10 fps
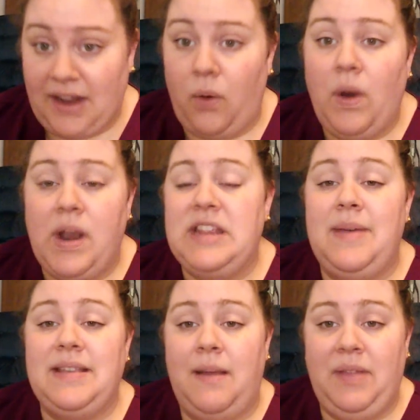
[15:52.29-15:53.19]
I don't want it
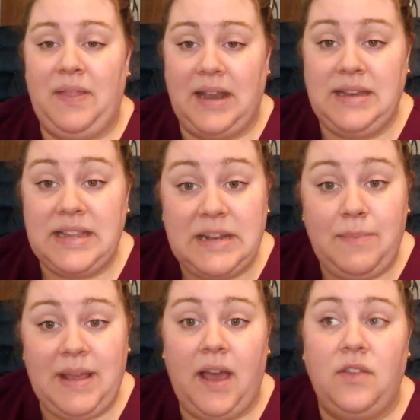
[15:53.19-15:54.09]
to be something they
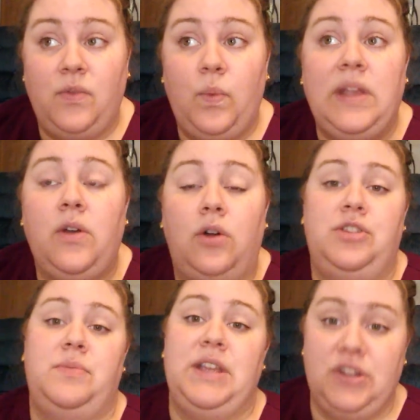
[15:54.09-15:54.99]
did because we
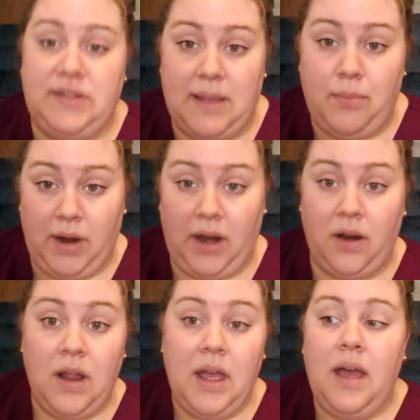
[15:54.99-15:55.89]
told them they should say a
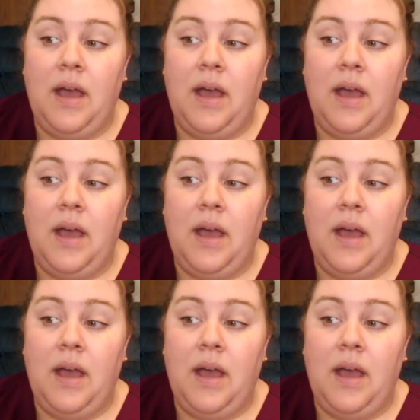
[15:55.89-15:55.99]
prayer.